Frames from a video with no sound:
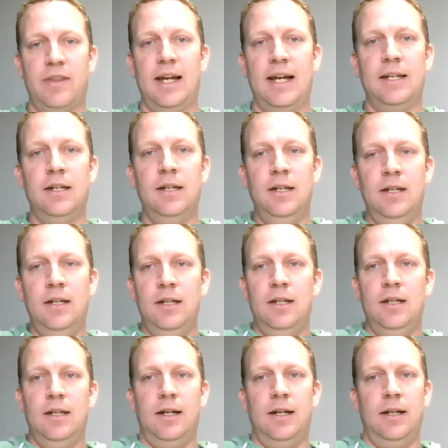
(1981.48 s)
that
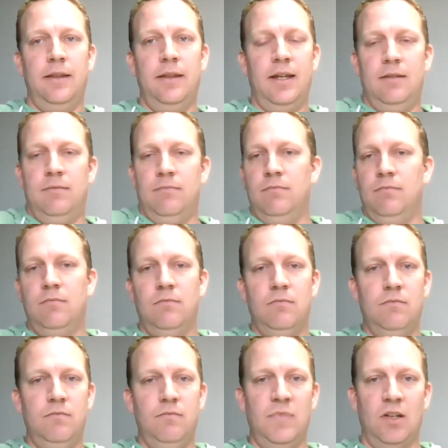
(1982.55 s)
then,
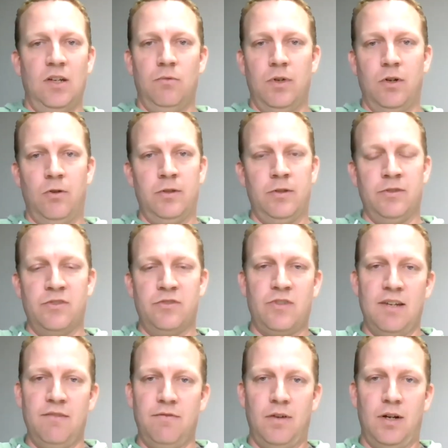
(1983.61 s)
we're ordering
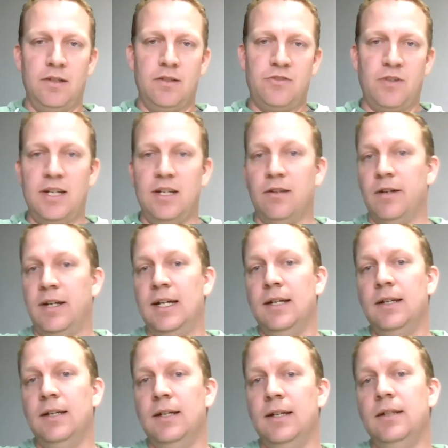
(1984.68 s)
straight
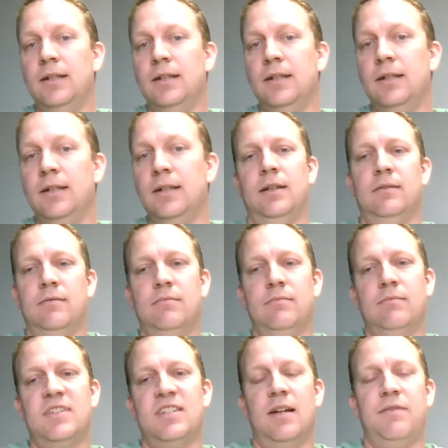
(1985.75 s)
urea, and
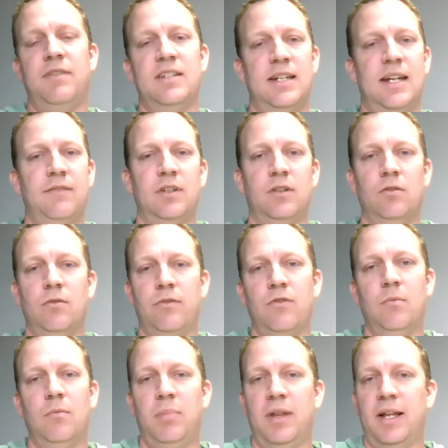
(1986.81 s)
stuff isn't having to go
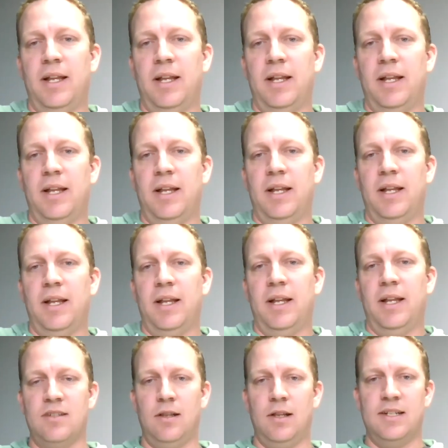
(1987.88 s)
through a blender, and there's
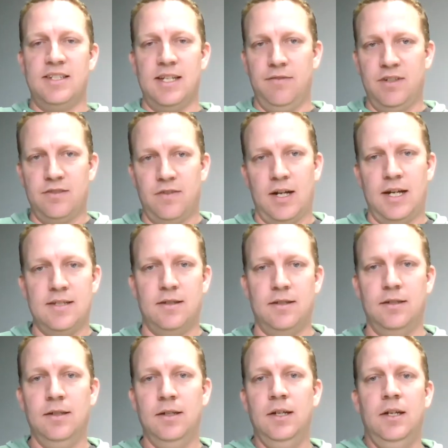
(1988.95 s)
a lot of savings for
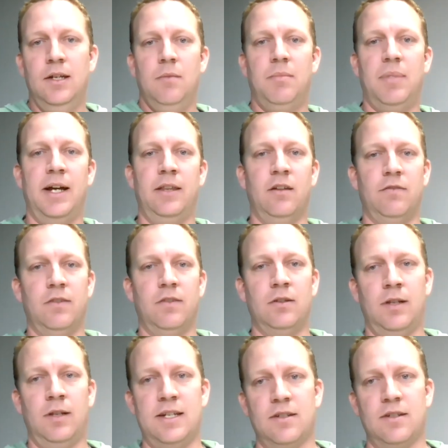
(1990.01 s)
guys on buying their
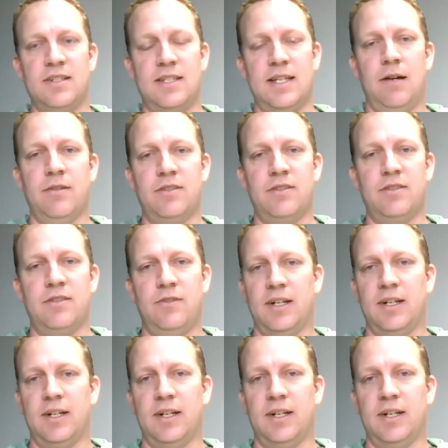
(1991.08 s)
fertilizer, because now it's
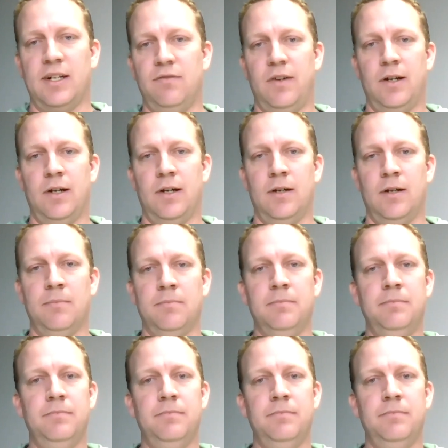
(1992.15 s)
direct to farm,